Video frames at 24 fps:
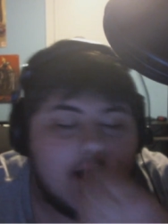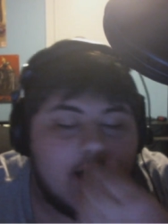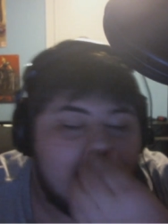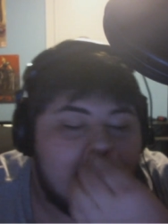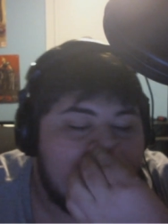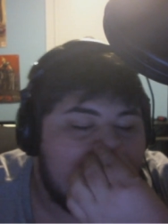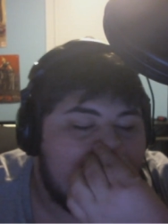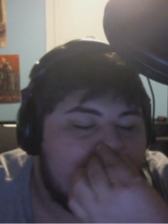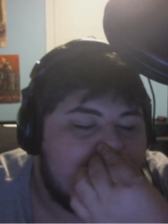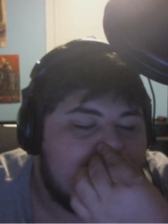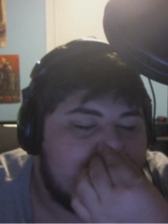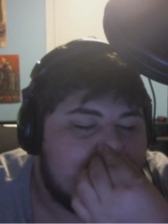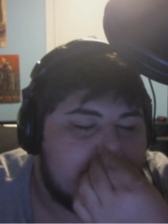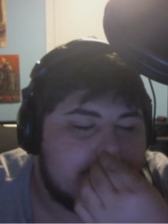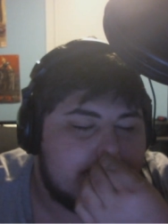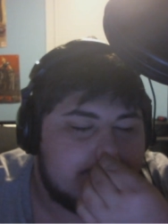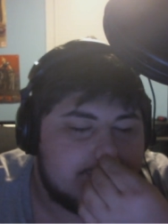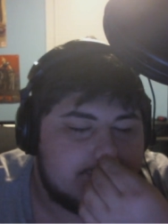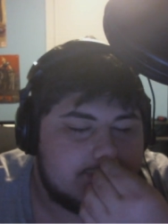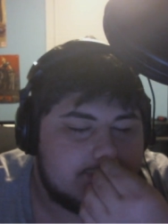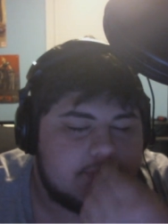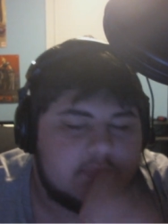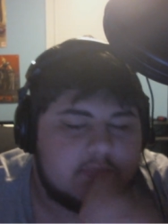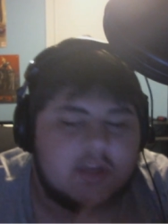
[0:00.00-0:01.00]

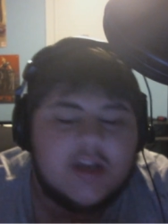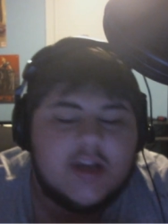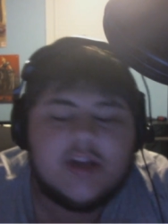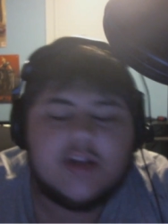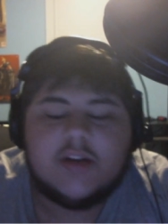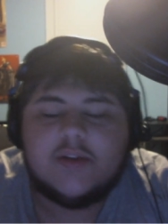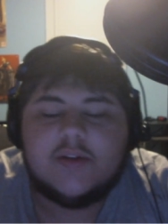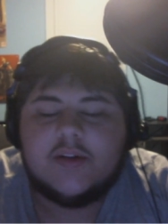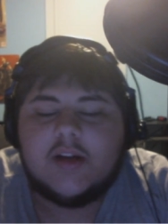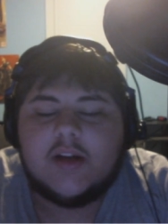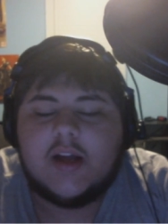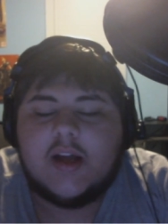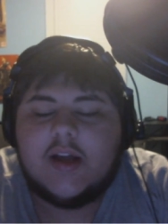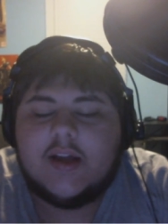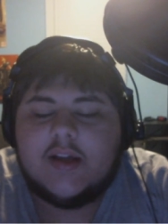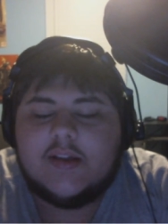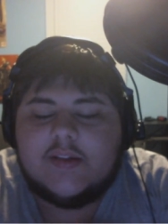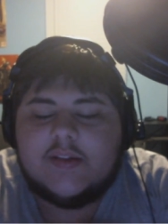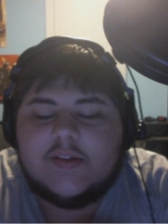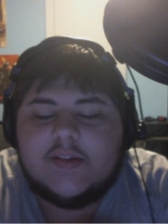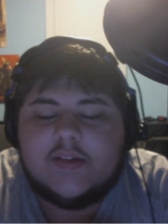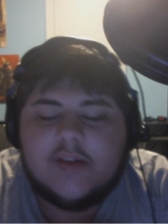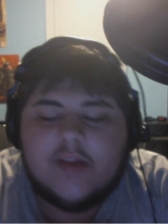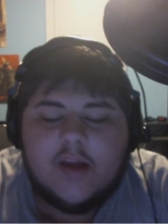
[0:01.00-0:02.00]
um, how you doing,
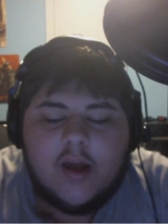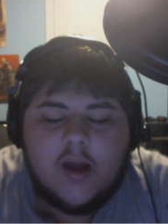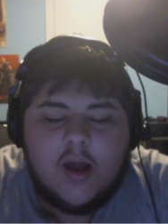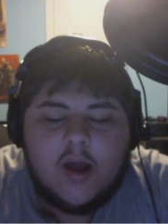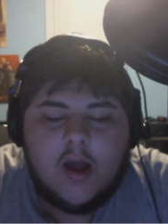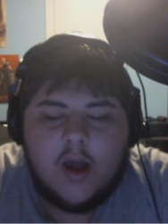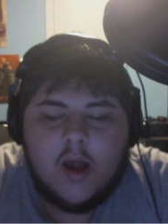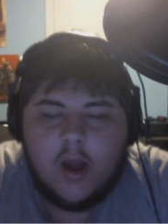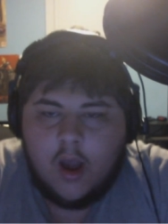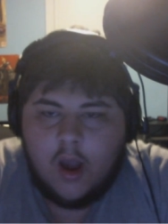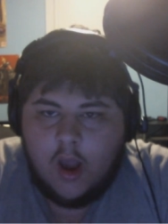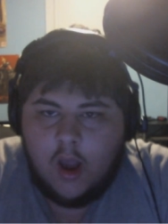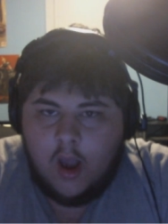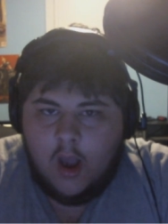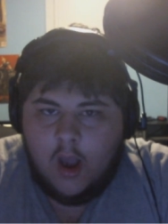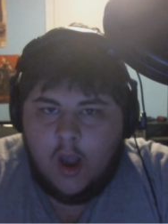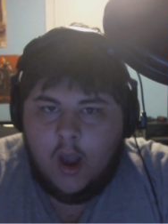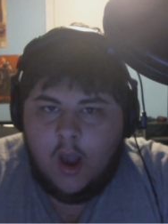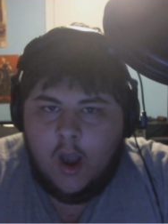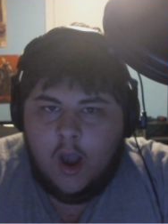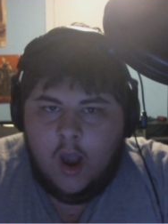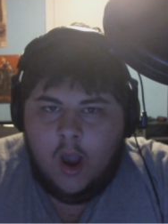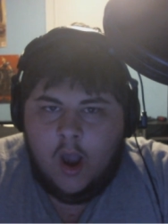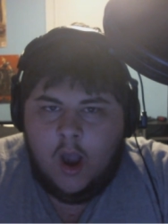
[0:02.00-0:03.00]
guys?
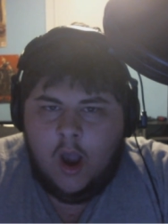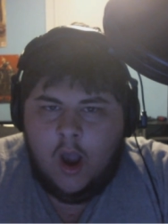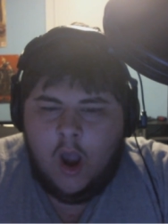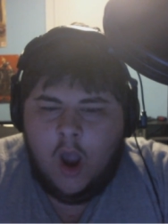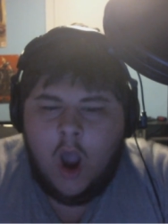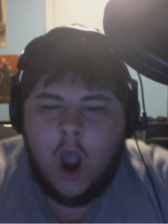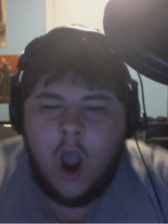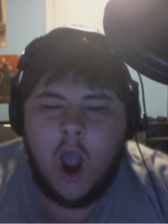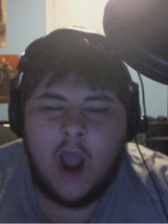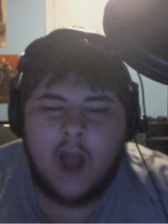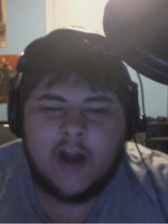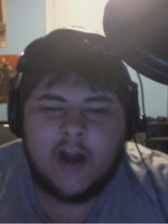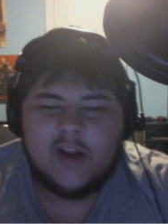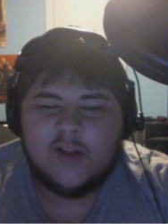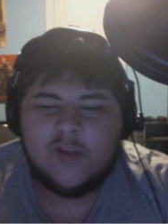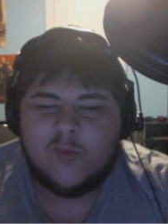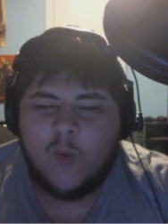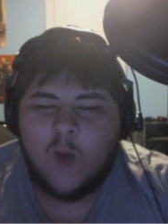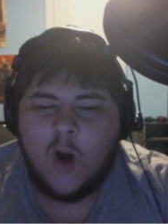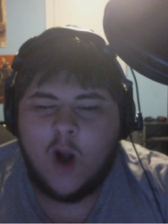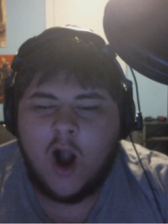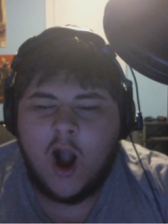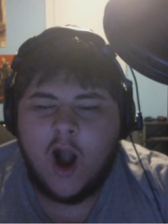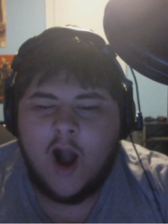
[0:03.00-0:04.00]
I just
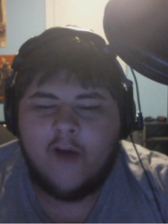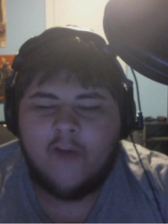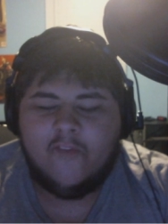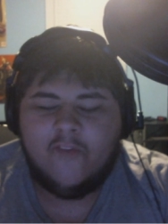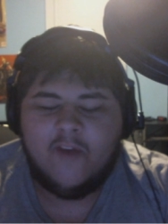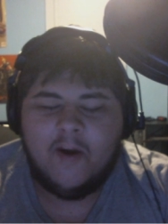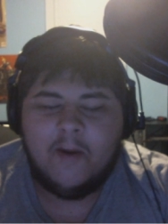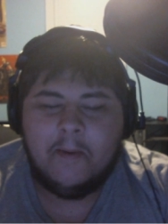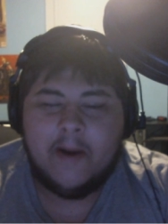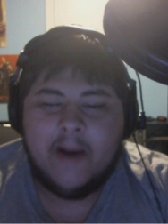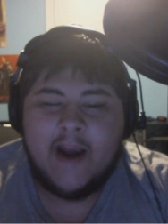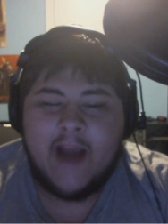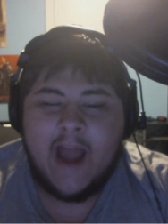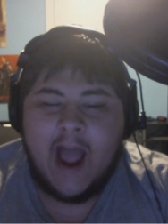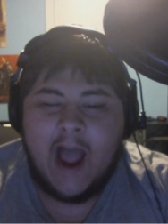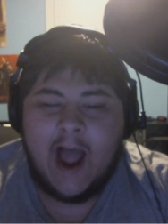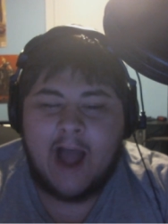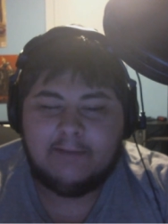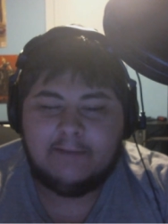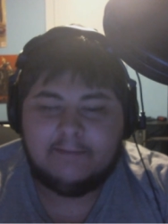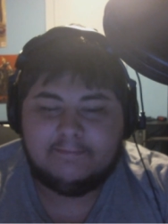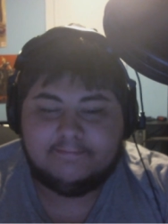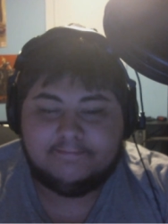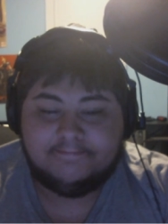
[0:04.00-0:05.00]
woke up from a
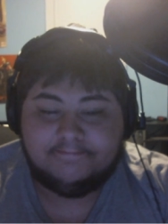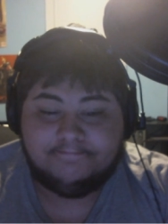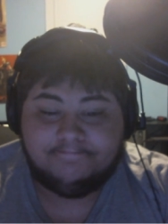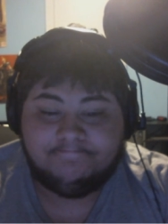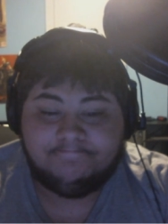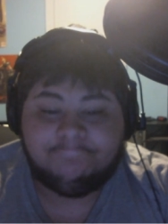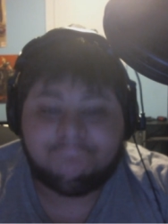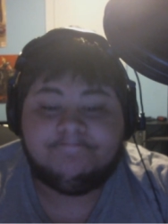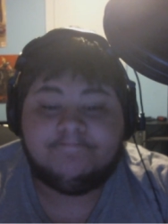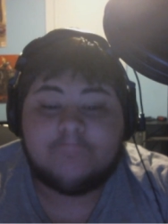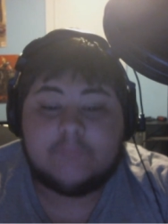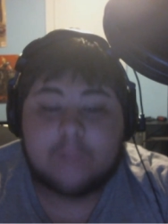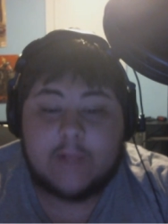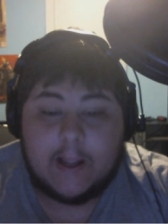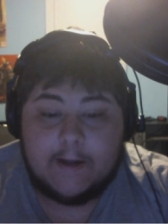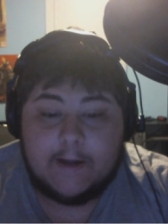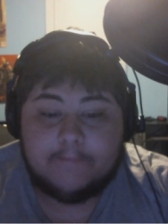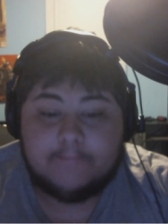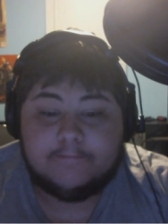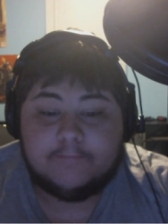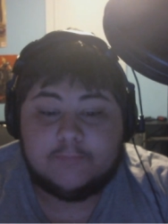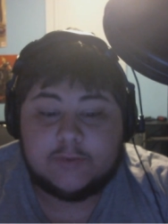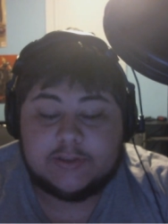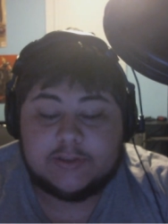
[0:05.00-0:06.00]
nap.
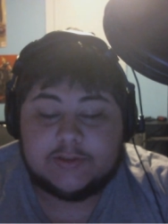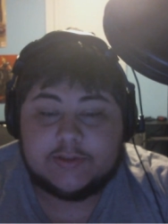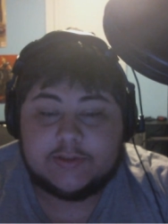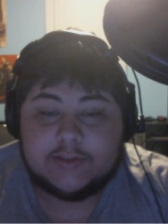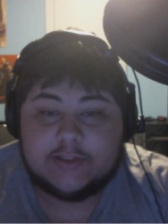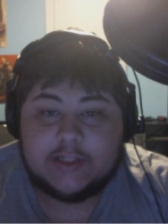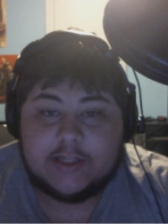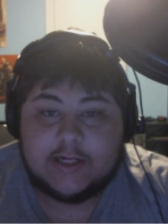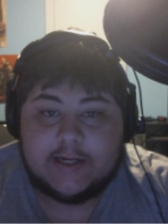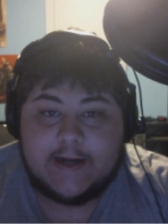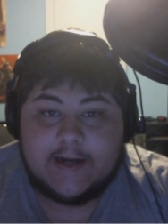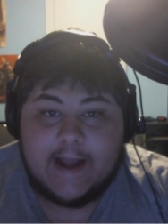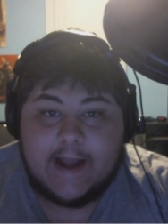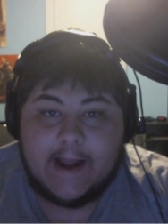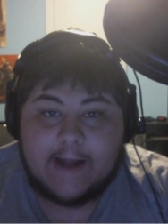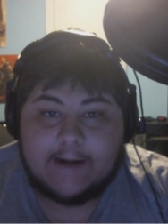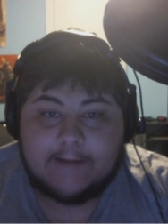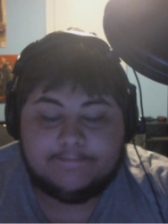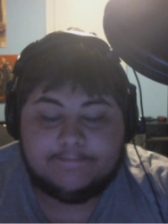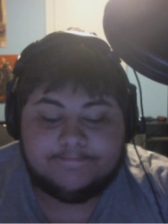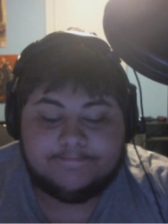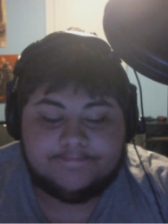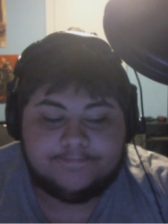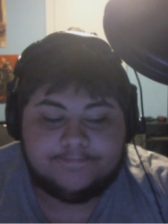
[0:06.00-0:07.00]
Was a really good nap